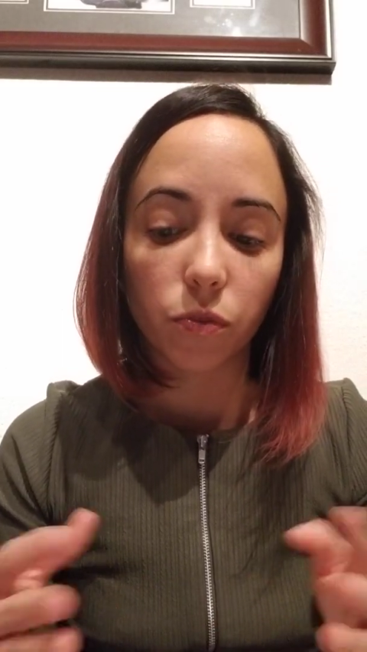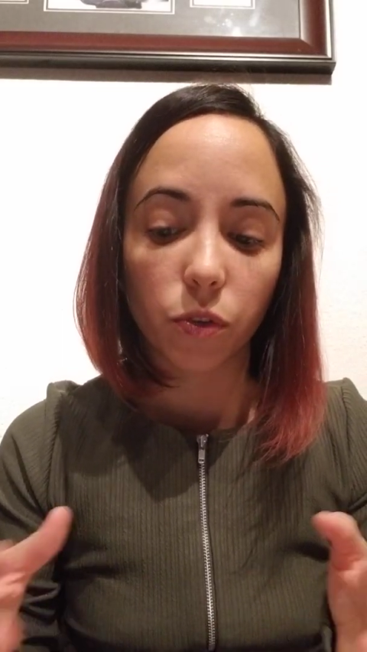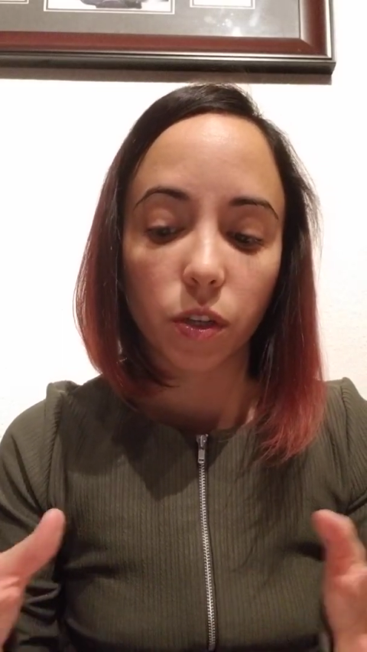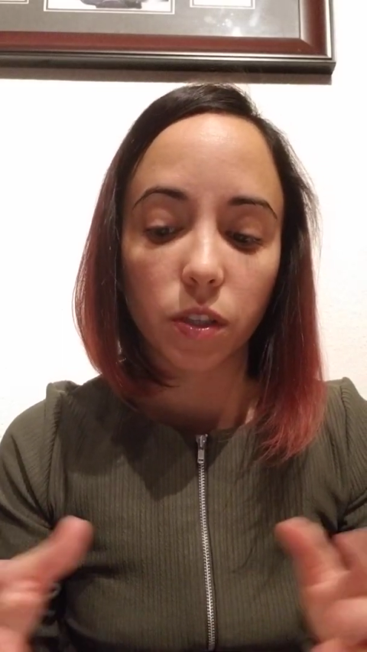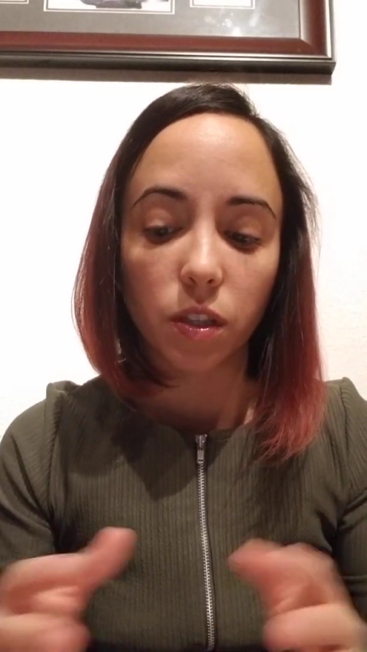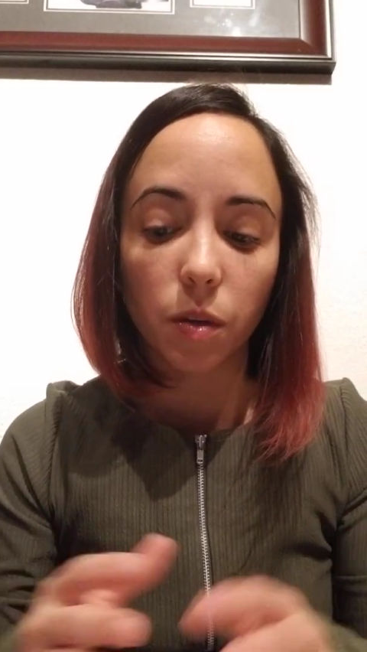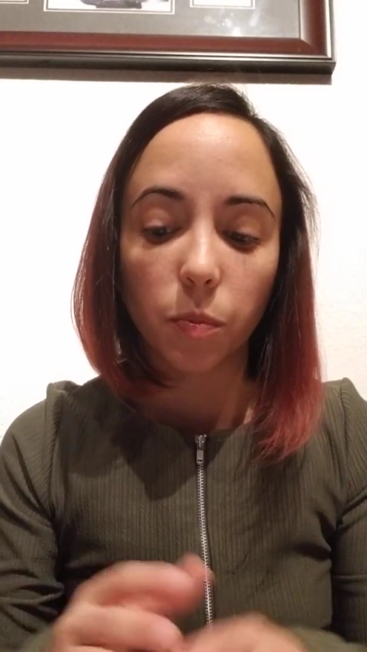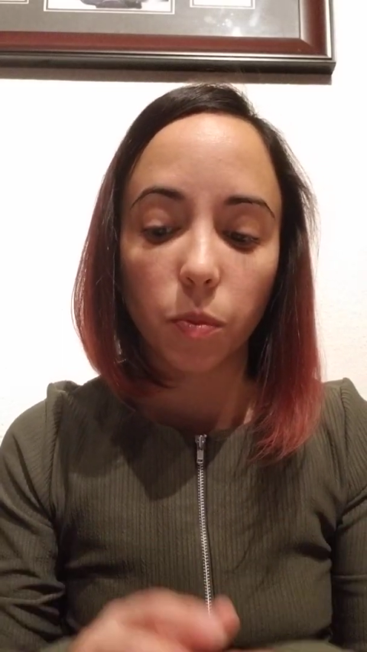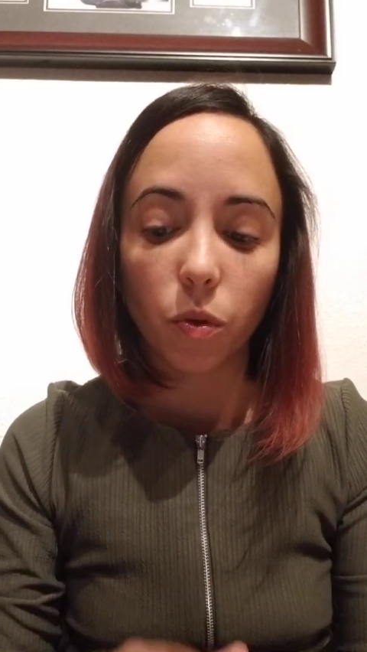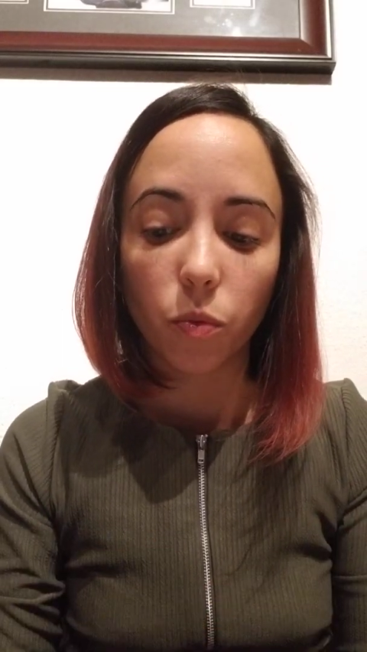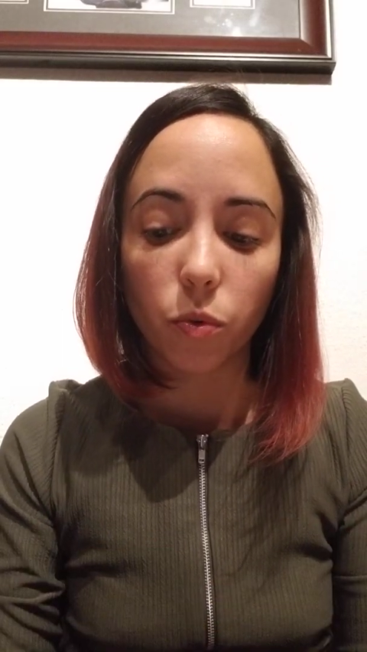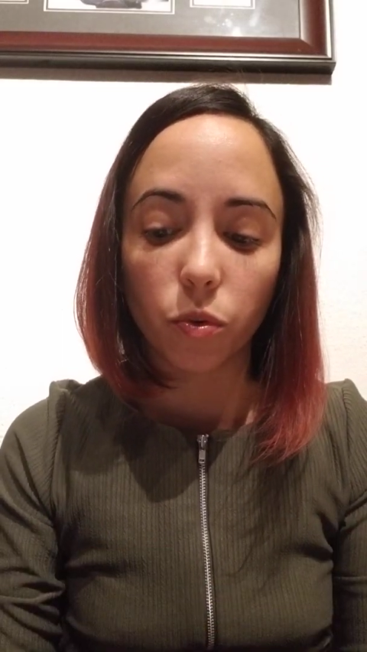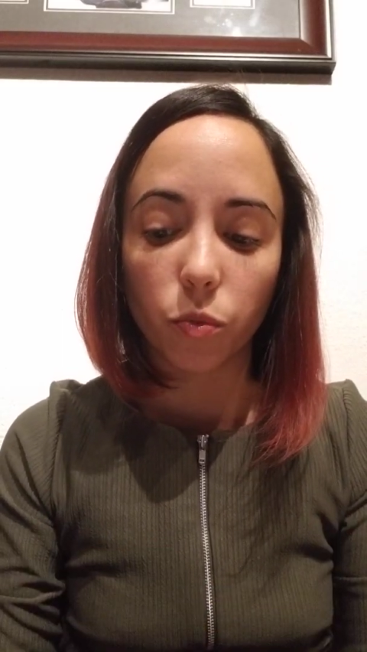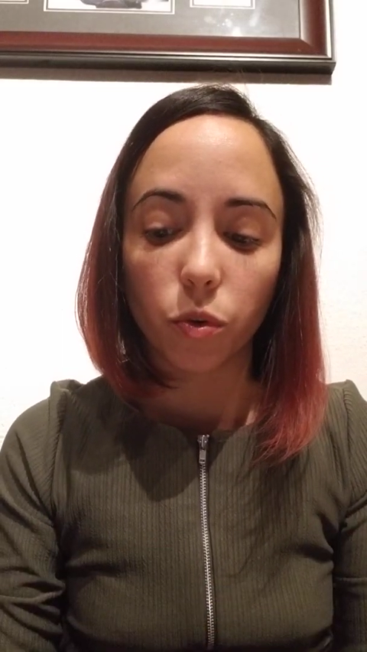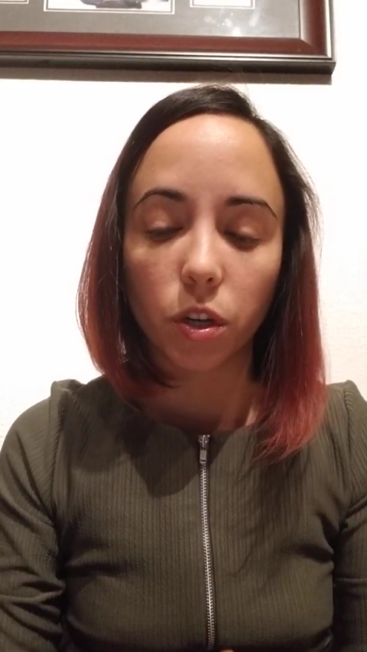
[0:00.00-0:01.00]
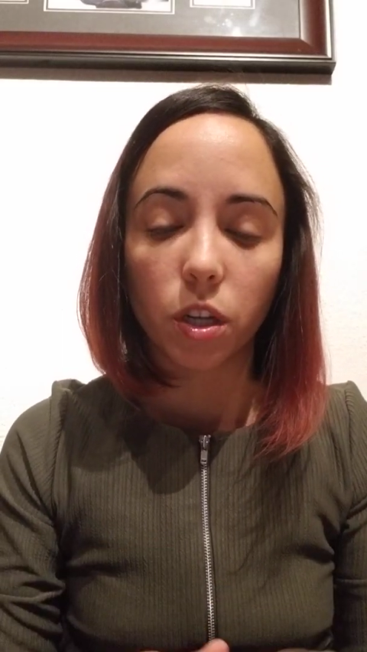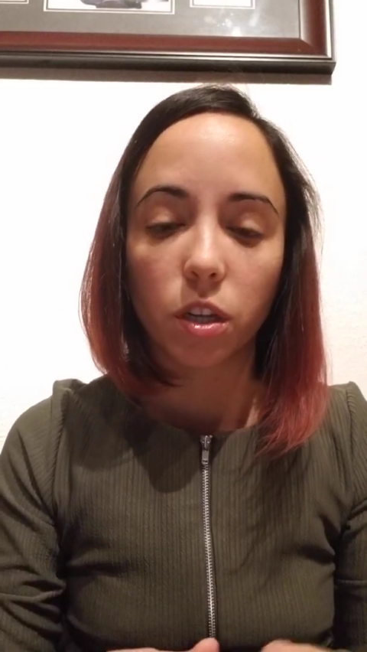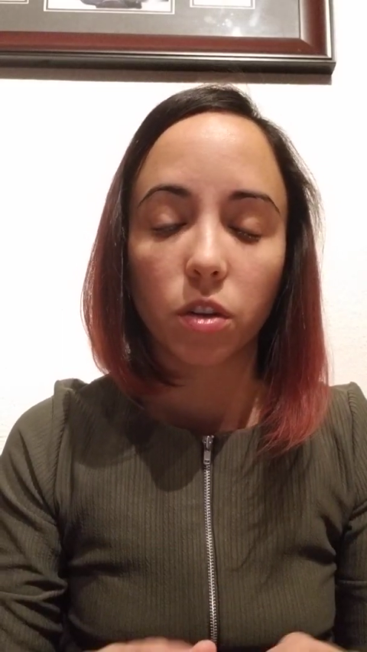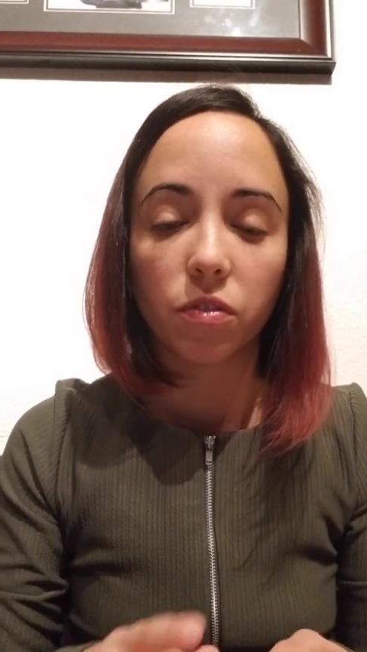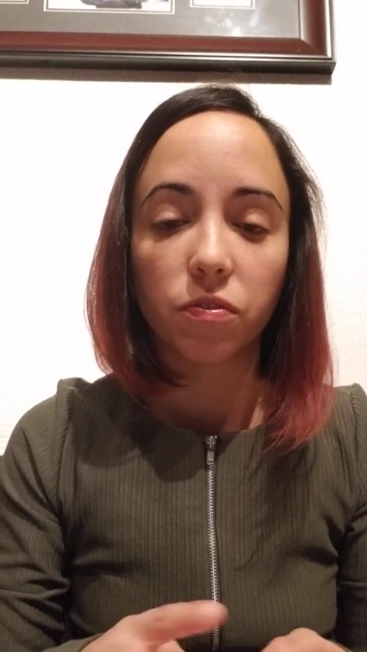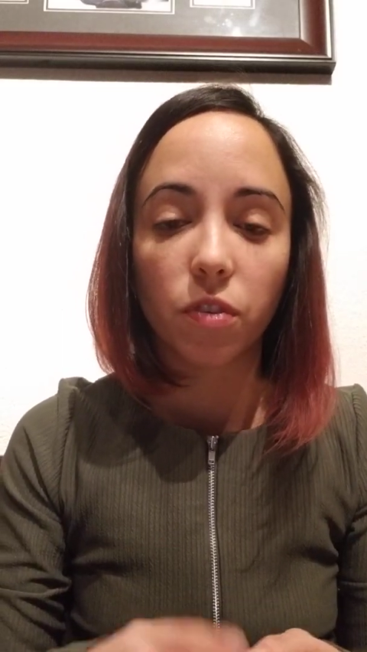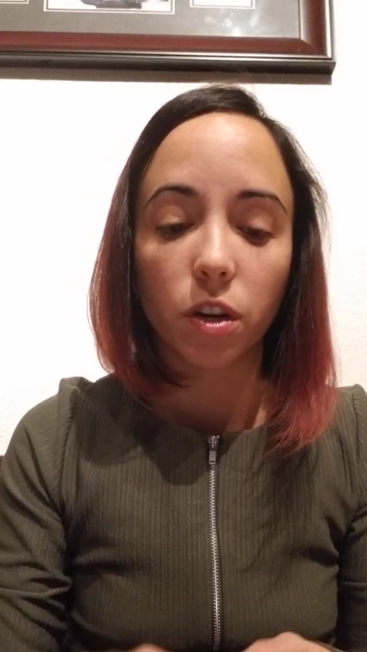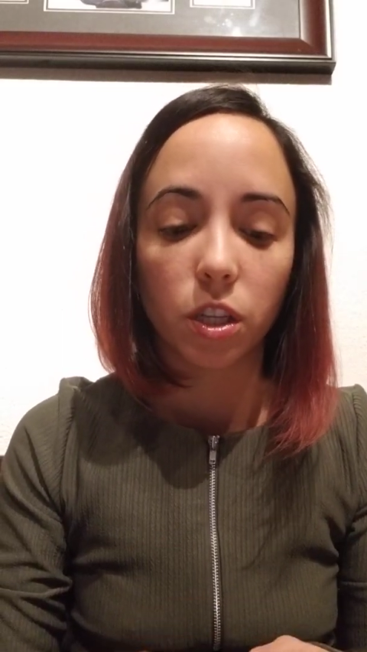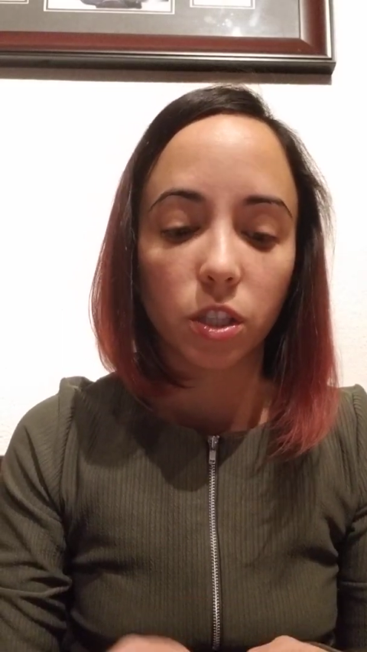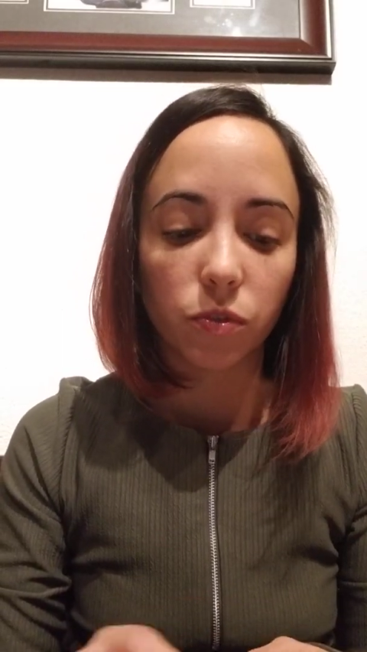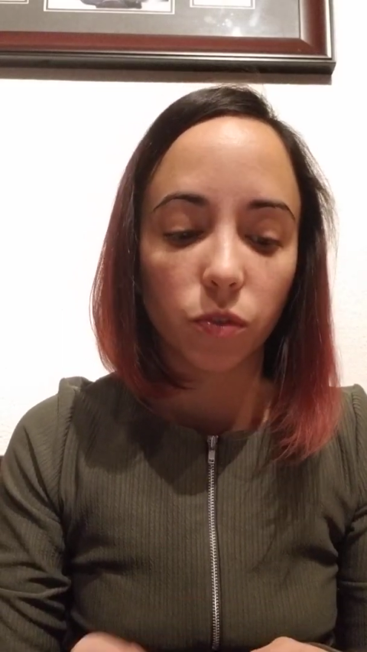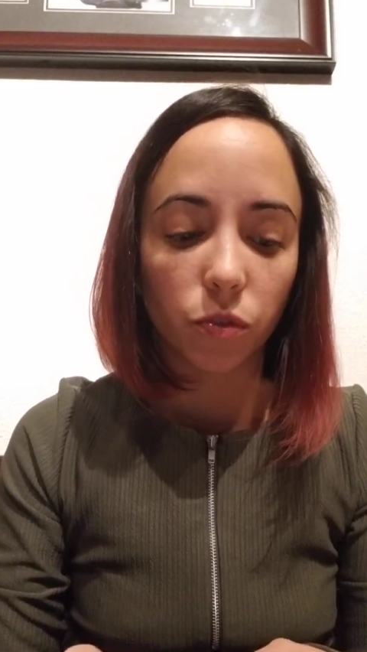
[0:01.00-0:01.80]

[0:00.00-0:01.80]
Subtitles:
for example, we're working on phonics